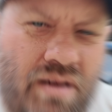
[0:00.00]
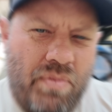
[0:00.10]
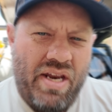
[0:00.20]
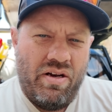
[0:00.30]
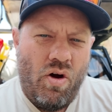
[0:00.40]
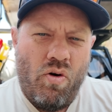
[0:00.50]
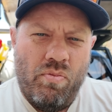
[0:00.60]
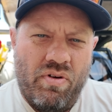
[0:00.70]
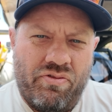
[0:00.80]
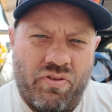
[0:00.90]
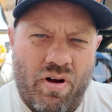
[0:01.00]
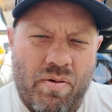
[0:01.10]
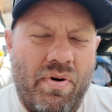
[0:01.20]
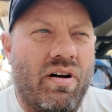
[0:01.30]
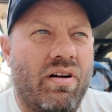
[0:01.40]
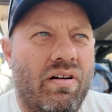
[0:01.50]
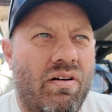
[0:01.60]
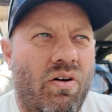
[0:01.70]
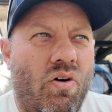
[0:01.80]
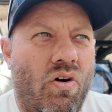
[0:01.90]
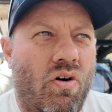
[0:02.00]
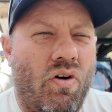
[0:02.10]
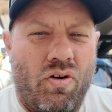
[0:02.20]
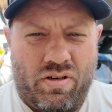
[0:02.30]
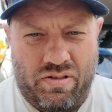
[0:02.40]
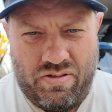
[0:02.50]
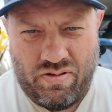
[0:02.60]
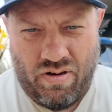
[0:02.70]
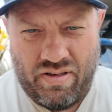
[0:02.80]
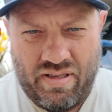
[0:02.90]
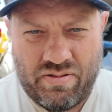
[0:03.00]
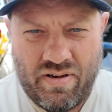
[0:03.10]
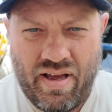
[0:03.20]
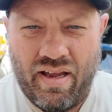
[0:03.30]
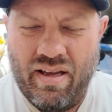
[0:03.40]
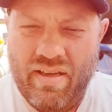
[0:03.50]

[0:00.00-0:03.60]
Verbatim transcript: Made it home from Arkansas yesterday.